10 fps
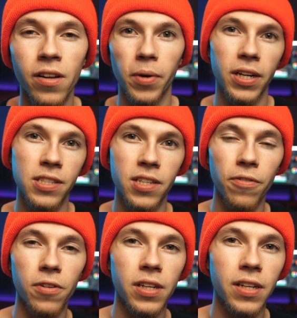but it's
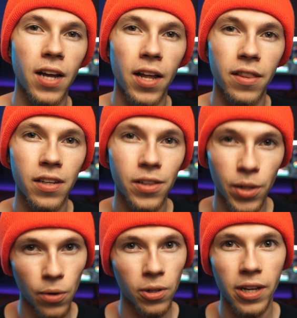definitely not the
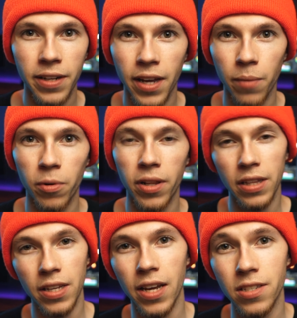low light camera
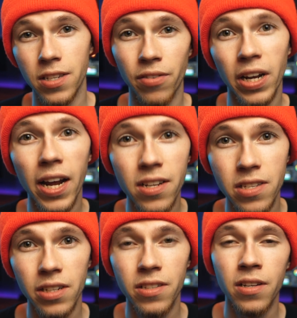that the A7S
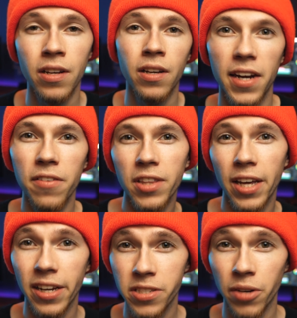is, and even the
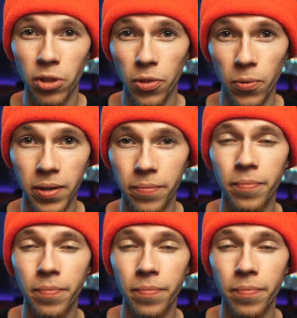A7 III,